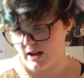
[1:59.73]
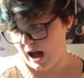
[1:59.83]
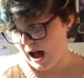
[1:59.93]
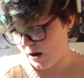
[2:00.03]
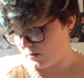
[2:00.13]

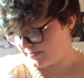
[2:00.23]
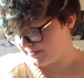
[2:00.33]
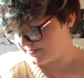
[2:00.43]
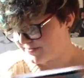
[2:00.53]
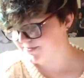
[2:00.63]
Ow.
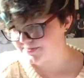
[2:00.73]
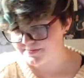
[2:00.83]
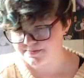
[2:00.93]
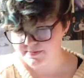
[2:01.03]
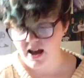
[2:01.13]

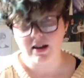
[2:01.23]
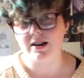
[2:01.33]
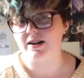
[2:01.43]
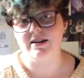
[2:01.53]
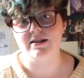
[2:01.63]

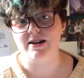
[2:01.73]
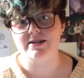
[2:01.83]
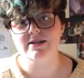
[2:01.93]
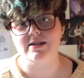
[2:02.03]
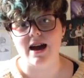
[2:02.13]
I
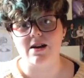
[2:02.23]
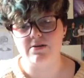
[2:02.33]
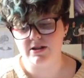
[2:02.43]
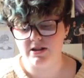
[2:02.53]
didn't ow because